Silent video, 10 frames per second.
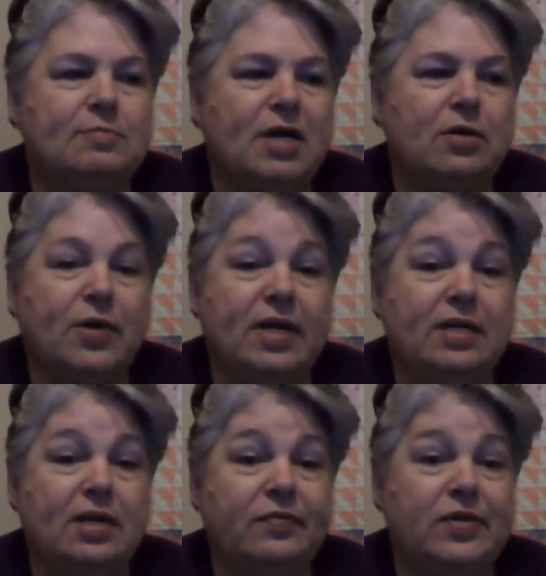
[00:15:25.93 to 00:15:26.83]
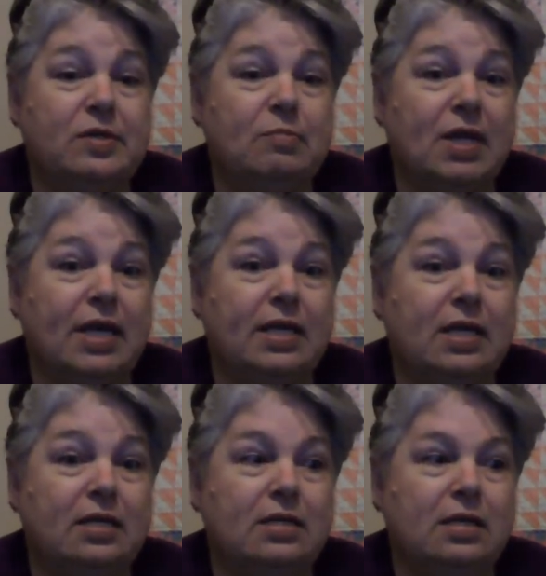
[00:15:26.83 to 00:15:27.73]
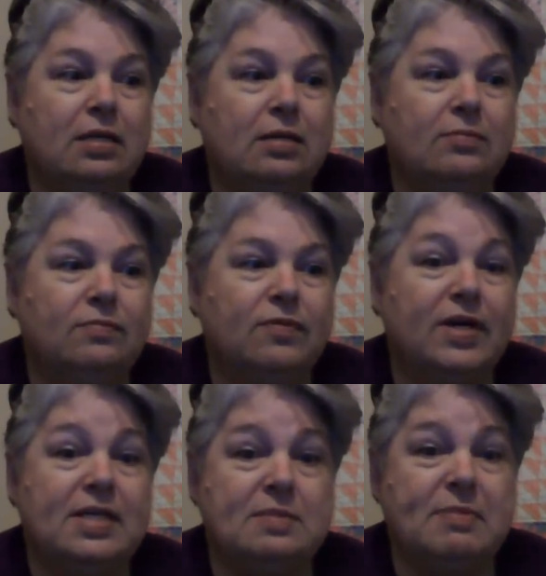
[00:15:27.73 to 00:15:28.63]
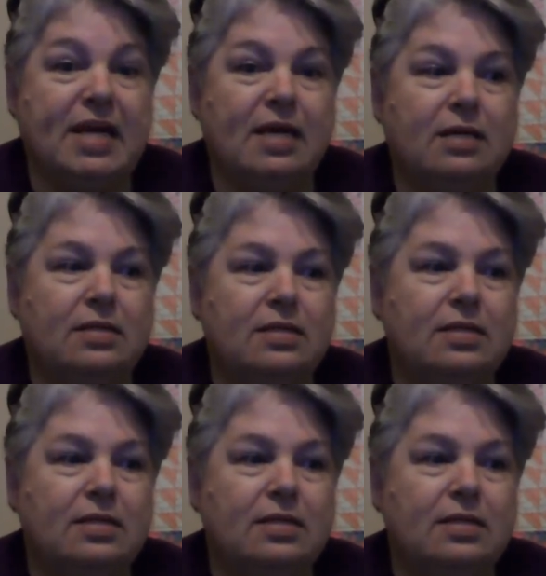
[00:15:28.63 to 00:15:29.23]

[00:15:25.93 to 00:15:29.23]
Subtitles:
my grandnephew's blanket for his bed